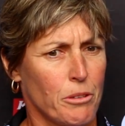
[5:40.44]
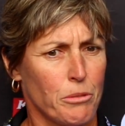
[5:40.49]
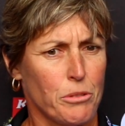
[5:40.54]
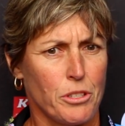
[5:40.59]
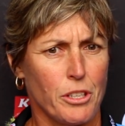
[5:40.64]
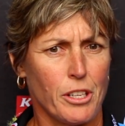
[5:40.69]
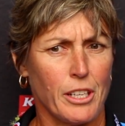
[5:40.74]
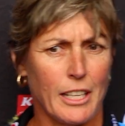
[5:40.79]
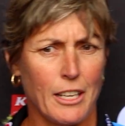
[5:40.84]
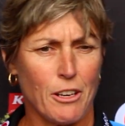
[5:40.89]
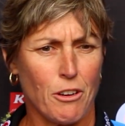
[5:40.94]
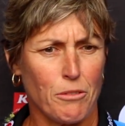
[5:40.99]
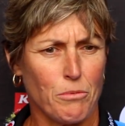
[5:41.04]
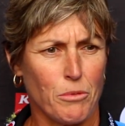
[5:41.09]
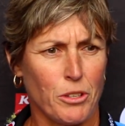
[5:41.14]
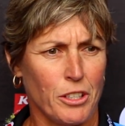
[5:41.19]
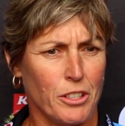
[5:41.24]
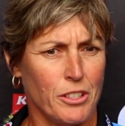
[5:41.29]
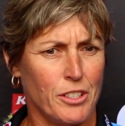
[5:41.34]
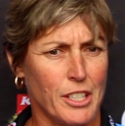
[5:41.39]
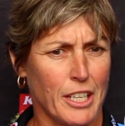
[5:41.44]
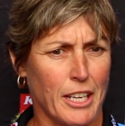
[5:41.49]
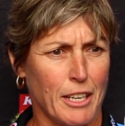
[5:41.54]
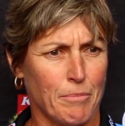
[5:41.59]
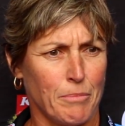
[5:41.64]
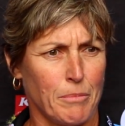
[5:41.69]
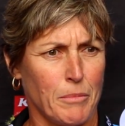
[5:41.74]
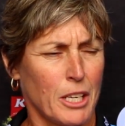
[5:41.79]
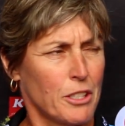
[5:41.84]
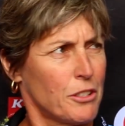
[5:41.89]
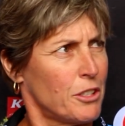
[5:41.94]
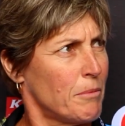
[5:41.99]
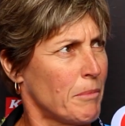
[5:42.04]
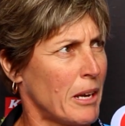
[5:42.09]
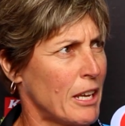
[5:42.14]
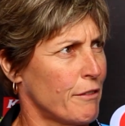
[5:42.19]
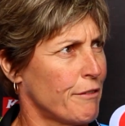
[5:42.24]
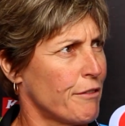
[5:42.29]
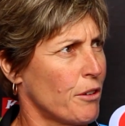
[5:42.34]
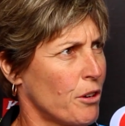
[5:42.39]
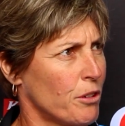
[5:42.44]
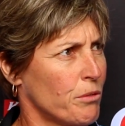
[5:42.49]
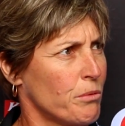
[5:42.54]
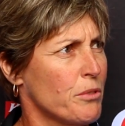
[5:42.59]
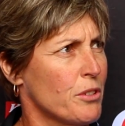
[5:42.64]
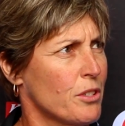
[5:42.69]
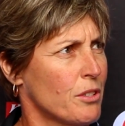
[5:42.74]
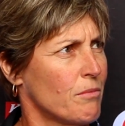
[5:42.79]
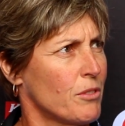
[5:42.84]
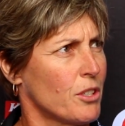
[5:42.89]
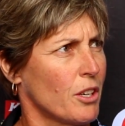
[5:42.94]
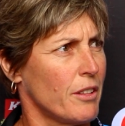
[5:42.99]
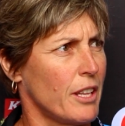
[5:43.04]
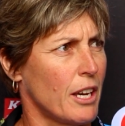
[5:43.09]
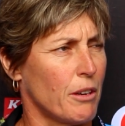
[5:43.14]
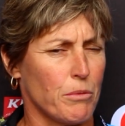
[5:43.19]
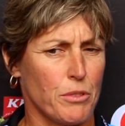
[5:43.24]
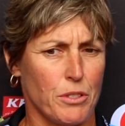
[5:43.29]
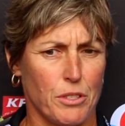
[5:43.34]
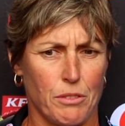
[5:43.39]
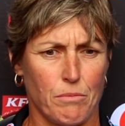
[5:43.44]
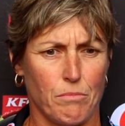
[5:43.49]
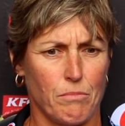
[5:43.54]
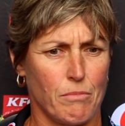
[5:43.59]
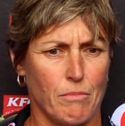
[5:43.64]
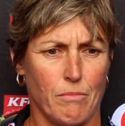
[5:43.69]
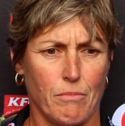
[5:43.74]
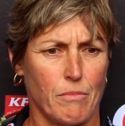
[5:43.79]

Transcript: Well, certainly I wanted um, us to make the finals, so that was